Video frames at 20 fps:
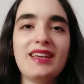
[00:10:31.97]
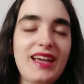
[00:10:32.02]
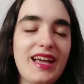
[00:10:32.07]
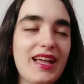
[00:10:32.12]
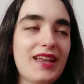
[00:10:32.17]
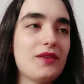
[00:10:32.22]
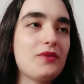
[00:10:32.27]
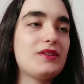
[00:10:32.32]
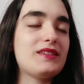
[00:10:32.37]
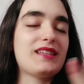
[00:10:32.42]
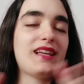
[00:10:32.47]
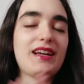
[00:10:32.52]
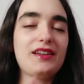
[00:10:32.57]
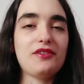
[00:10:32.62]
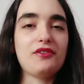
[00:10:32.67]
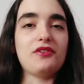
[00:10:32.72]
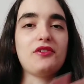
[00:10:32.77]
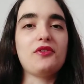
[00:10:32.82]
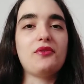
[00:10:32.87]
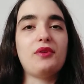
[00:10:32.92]
Anyways, I
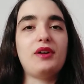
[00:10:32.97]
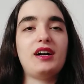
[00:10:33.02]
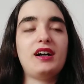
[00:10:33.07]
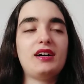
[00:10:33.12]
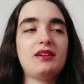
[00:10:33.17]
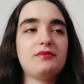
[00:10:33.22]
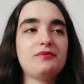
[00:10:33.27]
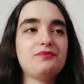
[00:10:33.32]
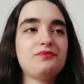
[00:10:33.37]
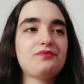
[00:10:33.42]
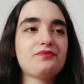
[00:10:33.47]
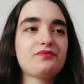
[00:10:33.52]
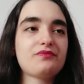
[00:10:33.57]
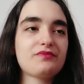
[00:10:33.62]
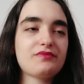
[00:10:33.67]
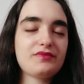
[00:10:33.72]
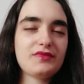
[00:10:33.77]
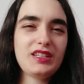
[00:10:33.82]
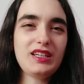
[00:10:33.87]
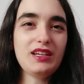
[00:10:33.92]
don't know.
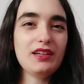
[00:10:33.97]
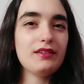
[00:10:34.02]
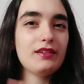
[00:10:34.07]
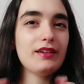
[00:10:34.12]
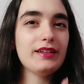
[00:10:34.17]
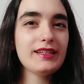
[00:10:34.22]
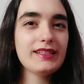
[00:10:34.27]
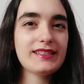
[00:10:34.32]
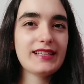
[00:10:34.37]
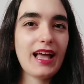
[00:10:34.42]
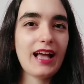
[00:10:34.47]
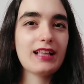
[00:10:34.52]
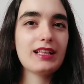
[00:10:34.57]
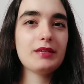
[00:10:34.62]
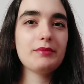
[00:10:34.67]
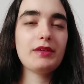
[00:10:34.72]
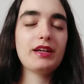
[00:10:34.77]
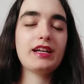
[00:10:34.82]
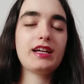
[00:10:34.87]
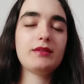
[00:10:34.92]
Not exactly
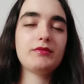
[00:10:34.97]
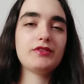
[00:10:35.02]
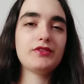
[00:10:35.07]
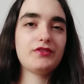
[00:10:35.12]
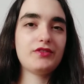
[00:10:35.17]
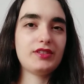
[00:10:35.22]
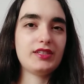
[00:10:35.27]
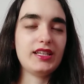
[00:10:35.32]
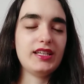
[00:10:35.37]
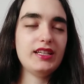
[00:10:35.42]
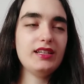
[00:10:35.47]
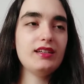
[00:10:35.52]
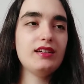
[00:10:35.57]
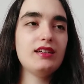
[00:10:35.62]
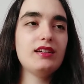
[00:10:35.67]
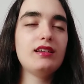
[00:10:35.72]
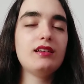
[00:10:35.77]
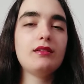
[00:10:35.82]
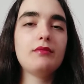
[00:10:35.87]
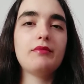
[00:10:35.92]
my cup of tea,
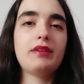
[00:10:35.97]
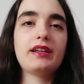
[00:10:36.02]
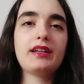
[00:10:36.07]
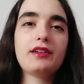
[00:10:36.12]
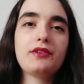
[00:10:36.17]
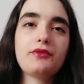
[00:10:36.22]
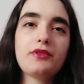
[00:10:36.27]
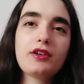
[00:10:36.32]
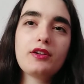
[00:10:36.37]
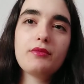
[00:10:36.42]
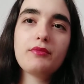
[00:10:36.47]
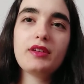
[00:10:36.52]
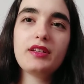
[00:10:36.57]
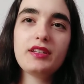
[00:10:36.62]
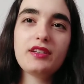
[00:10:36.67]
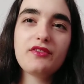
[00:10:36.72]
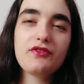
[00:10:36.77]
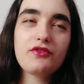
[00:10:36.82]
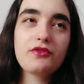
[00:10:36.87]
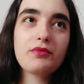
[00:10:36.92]
but I'd recommend
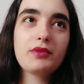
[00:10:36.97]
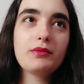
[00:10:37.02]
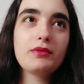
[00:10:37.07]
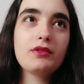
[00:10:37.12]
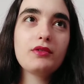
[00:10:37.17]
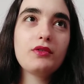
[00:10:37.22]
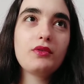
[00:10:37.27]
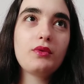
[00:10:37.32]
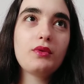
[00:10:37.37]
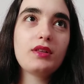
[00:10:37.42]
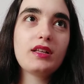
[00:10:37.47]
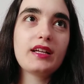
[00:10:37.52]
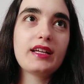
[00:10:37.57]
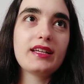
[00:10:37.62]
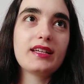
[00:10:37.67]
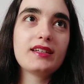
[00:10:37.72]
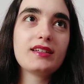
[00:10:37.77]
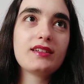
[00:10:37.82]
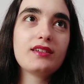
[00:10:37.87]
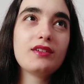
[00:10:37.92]
it for people who
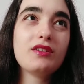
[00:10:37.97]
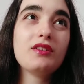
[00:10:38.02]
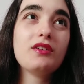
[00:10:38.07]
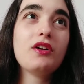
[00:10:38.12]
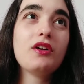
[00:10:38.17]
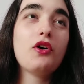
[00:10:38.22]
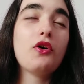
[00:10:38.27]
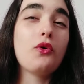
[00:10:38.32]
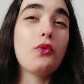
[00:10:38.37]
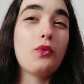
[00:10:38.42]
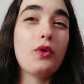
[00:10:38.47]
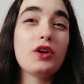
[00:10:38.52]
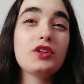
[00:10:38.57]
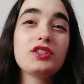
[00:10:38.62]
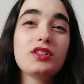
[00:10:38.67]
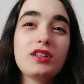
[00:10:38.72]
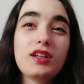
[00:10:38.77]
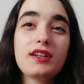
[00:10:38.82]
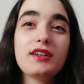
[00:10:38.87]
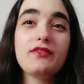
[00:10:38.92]
like watch a
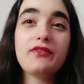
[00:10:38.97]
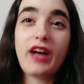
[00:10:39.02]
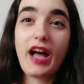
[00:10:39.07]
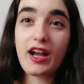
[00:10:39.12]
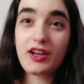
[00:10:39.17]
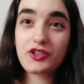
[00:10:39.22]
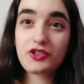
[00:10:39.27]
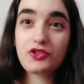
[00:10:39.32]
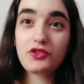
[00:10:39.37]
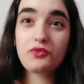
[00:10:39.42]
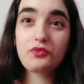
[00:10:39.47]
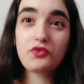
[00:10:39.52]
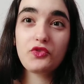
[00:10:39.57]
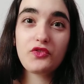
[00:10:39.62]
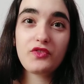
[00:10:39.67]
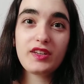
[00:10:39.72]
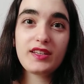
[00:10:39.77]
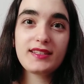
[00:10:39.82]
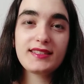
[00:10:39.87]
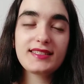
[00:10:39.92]
lot of action
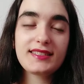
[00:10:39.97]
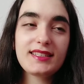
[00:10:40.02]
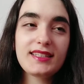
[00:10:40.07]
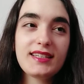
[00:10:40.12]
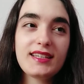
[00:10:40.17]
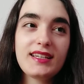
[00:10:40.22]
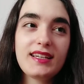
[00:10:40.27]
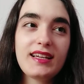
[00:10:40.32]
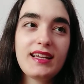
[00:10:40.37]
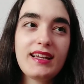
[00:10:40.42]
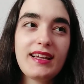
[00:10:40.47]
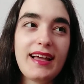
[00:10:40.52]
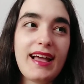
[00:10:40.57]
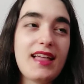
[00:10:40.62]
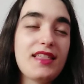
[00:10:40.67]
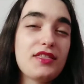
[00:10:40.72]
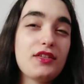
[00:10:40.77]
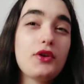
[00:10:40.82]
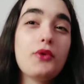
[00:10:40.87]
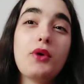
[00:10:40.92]
movies
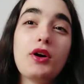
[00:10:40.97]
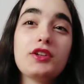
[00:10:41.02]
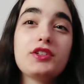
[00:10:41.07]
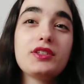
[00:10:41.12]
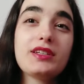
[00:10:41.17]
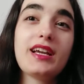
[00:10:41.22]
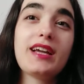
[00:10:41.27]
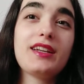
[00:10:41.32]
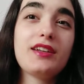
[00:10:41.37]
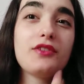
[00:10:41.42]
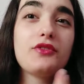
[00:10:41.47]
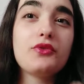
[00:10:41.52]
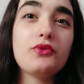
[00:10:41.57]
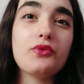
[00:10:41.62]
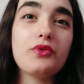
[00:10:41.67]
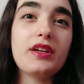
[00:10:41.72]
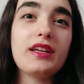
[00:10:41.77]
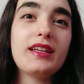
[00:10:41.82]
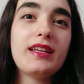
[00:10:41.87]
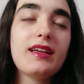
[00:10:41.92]
and they want to get into
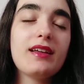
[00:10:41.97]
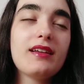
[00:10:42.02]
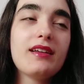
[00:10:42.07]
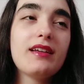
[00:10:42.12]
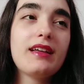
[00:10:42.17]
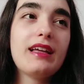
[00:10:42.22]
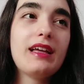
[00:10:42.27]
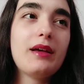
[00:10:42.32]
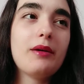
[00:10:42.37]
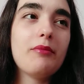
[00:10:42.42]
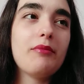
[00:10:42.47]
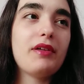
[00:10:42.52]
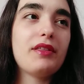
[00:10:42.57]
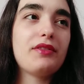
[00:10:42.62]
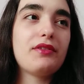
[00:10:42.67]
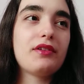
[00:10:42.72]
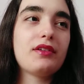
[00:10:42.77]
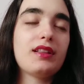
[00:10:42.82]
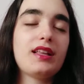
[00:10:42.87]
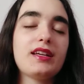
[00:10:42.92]
reading, but
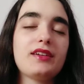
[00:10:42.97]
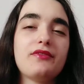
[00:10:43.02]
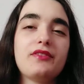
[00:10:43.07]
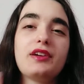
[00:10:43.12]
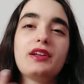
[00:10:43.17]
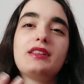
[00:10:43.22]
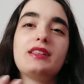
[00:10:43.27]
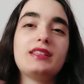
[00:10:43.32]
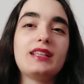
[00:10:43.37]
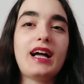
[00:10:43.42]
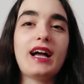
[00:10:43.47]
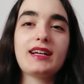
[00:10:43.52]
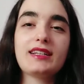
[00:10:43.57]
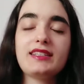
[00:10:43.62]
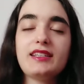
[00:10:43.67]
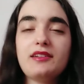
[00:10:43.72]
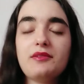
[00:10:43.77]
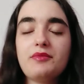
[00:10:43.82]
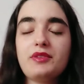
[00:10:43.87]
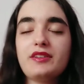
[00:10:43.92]
they're like very
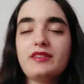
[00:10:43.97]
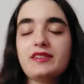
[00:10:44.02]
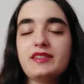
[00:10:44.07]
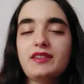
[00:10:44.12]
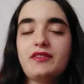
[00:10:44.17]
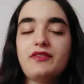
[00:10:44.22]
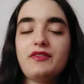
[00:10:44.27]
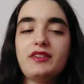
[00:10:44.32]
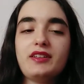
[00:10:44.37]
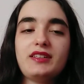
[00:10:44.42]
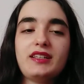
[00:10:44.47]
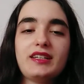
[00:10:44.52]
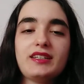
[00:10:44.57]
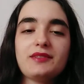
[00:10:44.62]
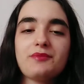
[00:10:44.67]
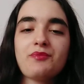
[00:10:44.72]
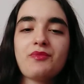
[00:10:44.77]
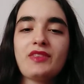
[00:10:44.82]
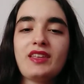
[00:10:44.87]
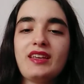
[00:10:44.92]
reluctant because they feel like
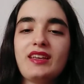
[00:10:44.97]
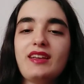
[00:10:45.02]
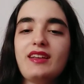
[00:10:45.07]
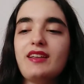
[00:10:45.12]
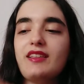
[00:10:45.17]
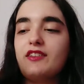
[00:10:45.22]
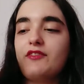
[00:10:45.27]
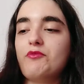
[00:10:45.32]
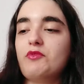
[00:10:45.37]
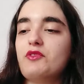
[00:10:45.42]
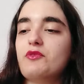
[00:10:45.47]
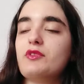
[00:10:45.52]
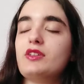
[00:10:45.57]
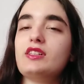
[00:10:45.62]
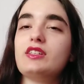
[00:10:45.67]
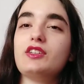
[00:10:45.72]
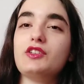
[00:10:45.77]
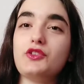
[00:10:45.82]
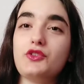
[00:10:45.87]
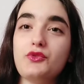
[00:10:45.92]
they've been
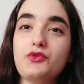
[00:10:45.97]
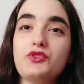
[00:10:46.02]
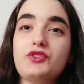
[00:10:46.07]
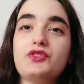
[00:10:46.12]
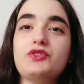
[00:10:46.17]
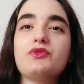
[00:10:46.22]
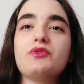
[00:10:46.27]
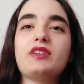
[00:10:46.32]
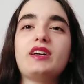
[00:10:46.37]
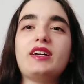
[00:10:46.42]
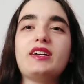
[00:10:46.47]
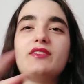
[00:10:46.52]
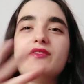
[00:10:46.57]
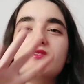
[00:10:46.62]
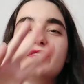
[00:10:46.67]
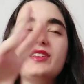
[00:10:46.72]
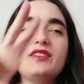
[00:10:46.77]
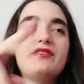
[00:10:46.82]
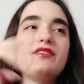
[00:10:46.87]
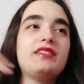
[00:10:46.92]
really used to like
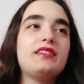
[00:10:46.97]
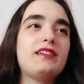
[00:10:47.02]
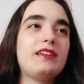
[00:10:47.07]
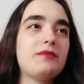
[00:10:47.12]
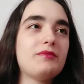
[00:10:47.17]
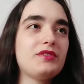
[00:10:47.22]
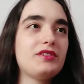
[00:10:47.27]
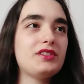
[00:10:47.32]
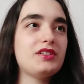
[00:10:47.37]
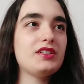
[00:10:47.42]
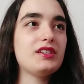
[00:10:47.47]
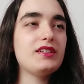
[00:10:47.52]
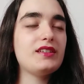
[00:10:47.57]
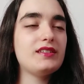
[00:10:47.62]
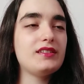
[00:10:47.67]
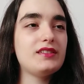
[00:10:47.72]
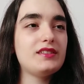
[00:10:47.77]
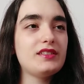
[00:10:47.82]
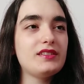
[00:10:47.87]
vivid images